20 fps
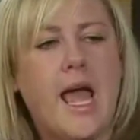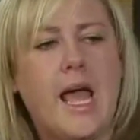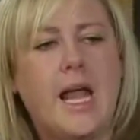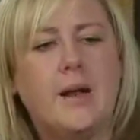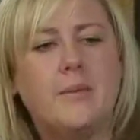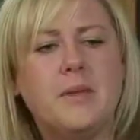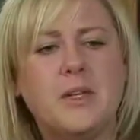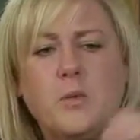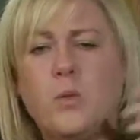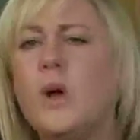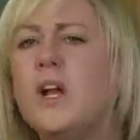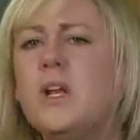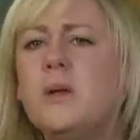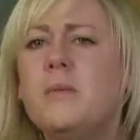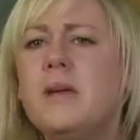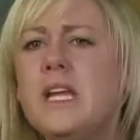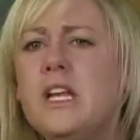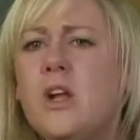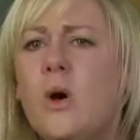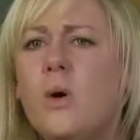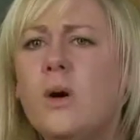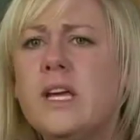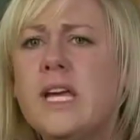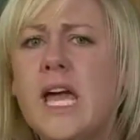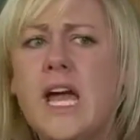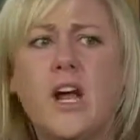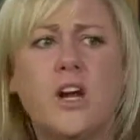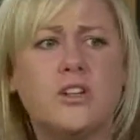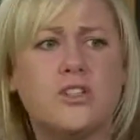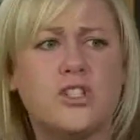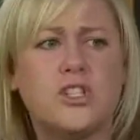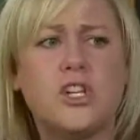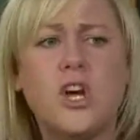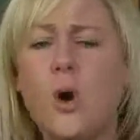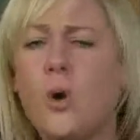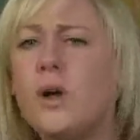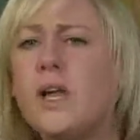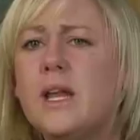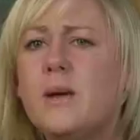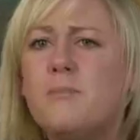And I'm like, "What do you mean no one cares?
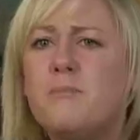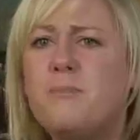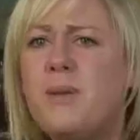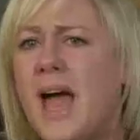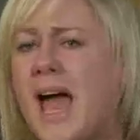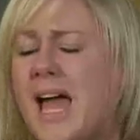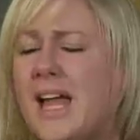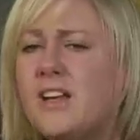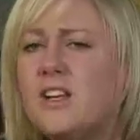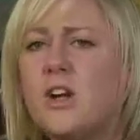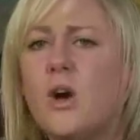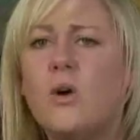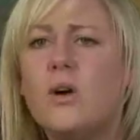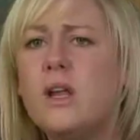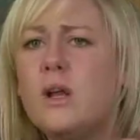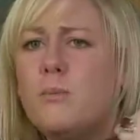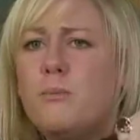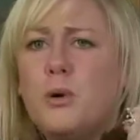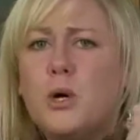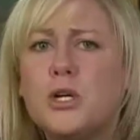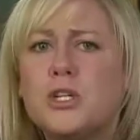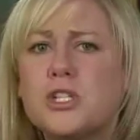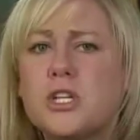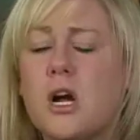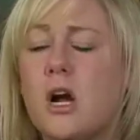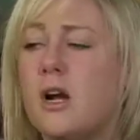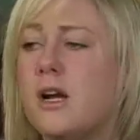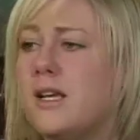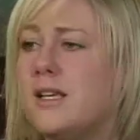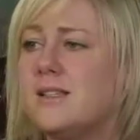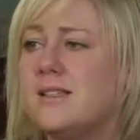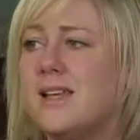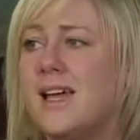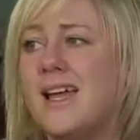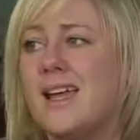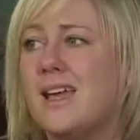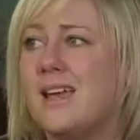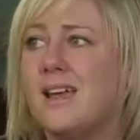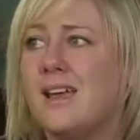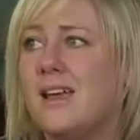Go get a bed. Go get a push cart." He's
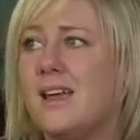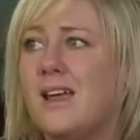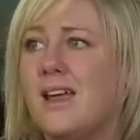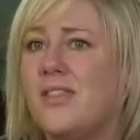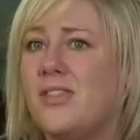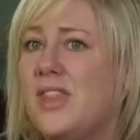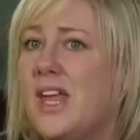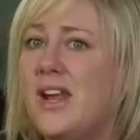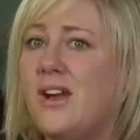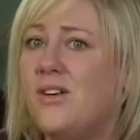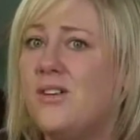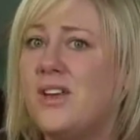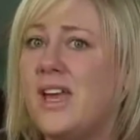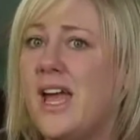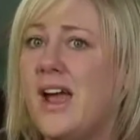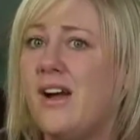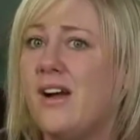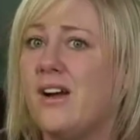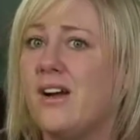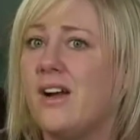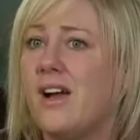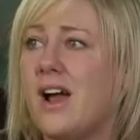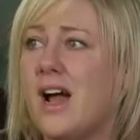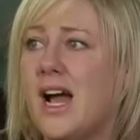like, "They don't care.